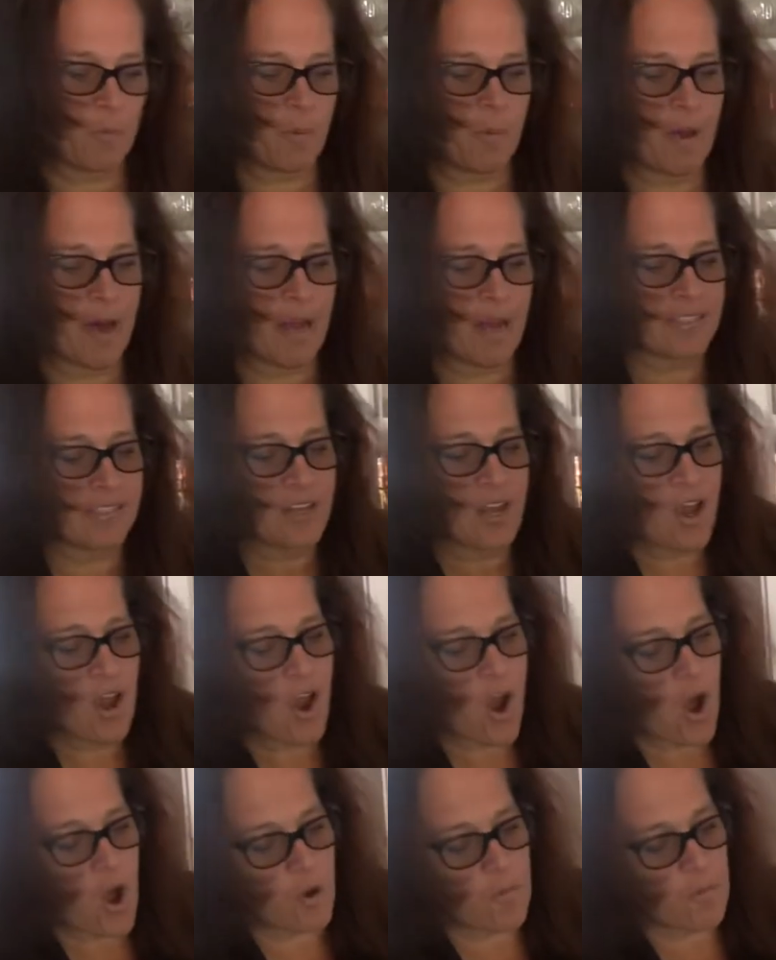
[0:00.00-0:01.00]
box,
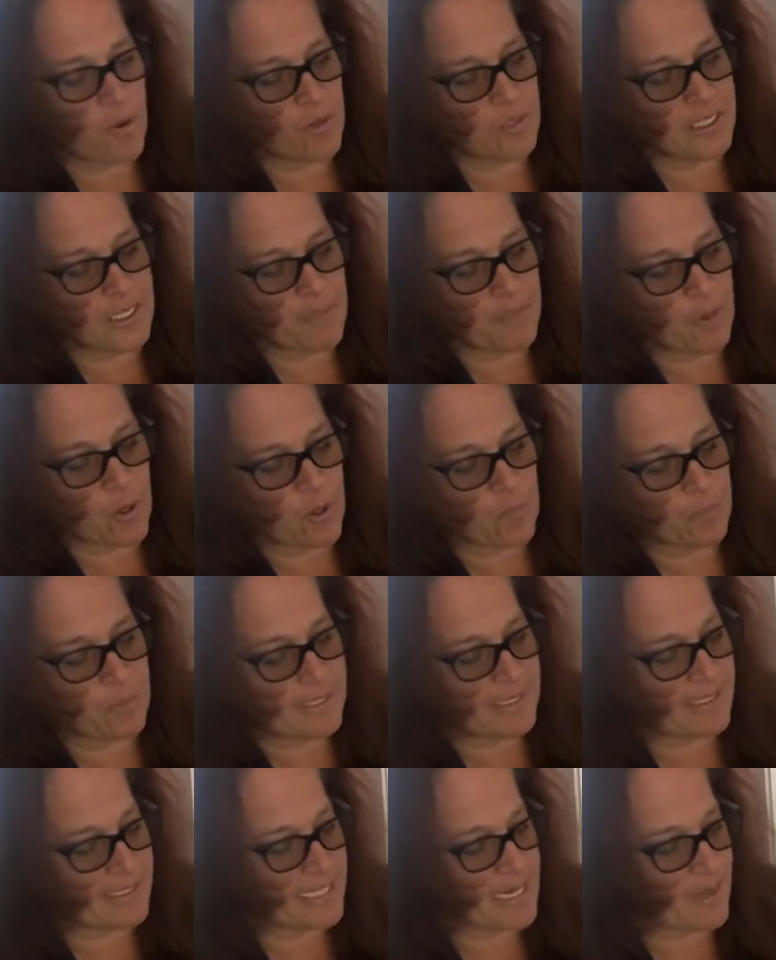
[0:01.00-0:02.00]
our
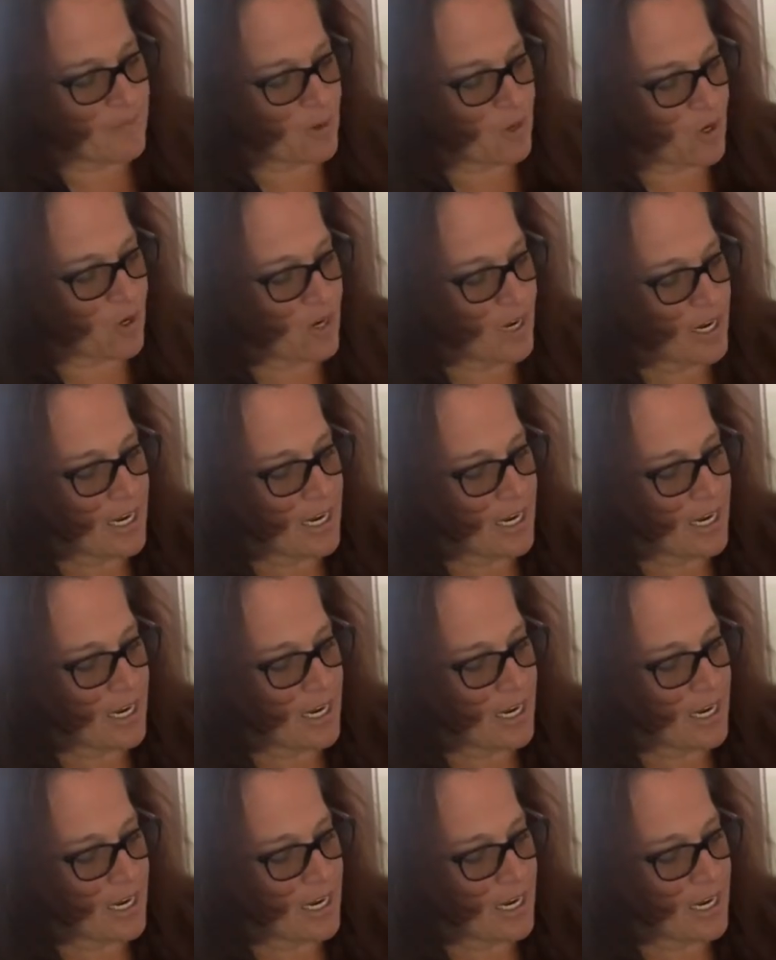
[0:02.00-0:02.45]
multi-purpose steamer,